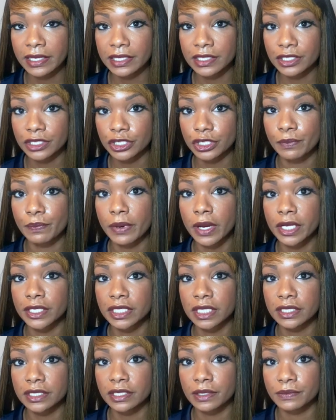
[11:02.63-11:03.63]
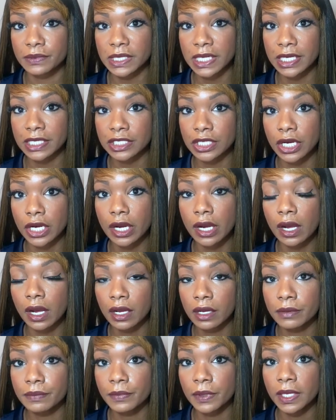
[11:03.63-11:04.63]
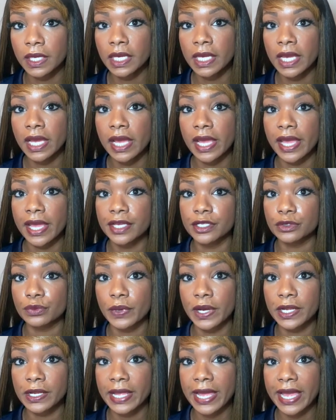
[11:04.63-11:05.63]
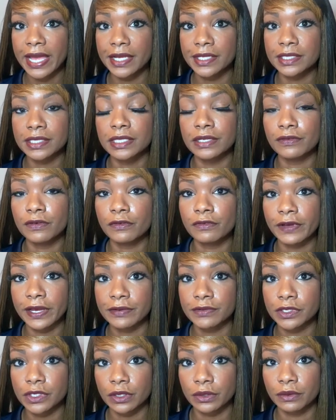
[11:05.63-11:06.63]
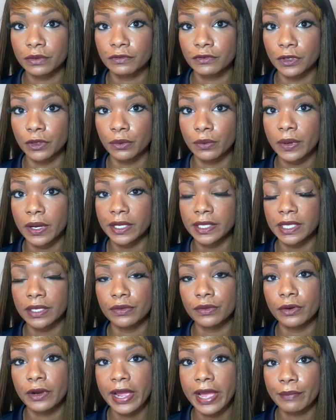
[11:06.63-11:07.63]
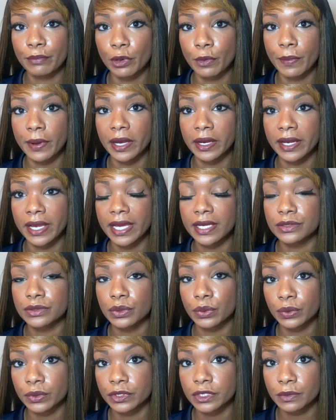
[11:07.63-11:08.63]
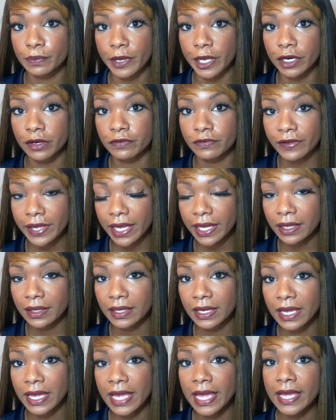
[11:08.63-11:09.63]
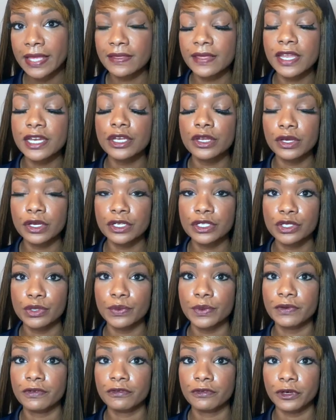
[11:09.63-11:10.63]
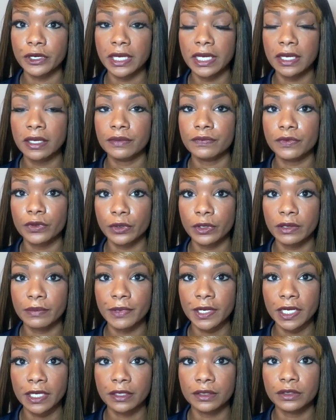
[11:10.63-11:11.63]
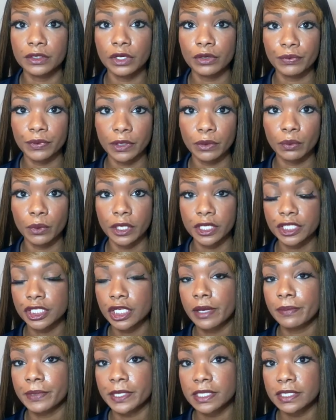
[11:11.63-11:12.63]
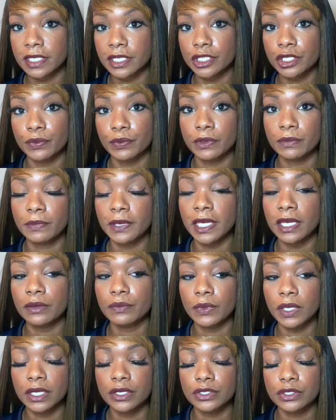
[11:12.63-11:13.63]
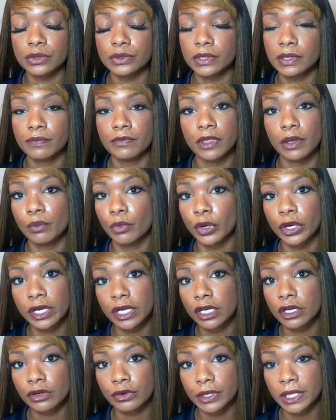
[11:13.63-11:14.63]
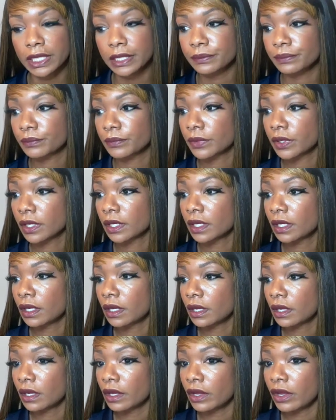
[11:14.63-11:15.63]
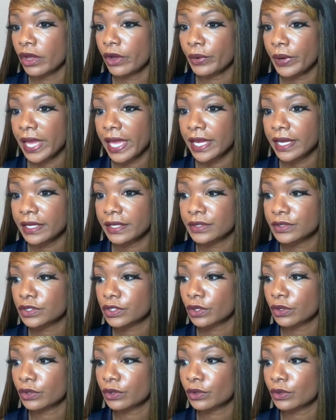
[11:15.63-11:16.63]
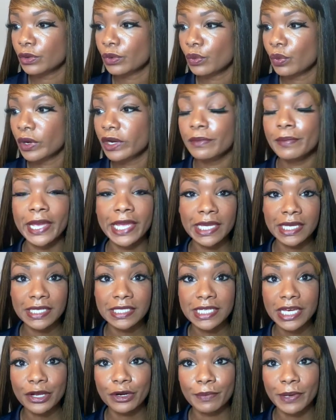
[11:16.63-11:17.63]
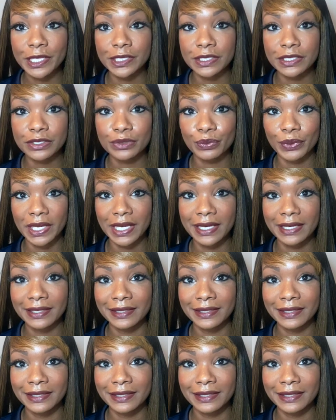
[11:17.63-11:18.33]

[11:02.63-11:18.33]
additionpod.substack.com, as well as leave a 5-star review on either Apple Podcasts or Spotify. Then you can do a free 30-minute career workshopping session with me, and we can do something more concrete. Okay, so what am I geeked out about this week?